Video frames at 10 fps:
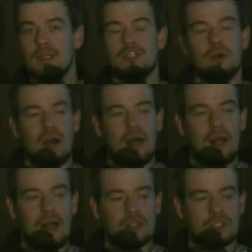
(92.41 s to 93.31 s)
So
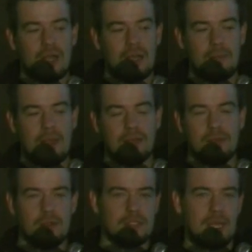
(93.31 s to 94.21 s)
uh, I'll try and
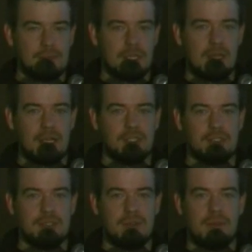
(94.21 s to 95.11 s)
make those types of
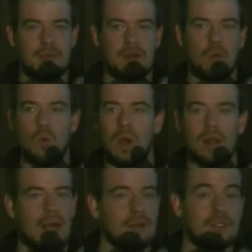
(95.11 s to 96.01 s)
connections to them that are
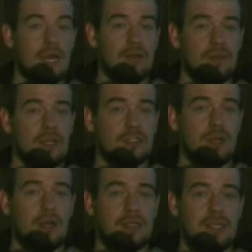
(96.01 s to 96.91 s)
well outside of
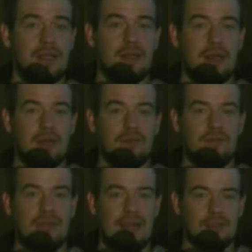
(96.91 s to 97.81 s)
electronics and kind
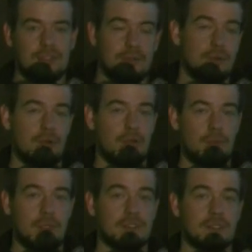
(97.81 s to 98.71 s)
of down to the root of
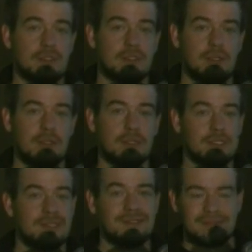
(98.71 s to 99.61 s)
their business
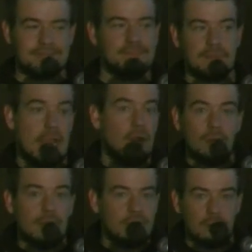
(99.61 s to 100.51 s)
to scare them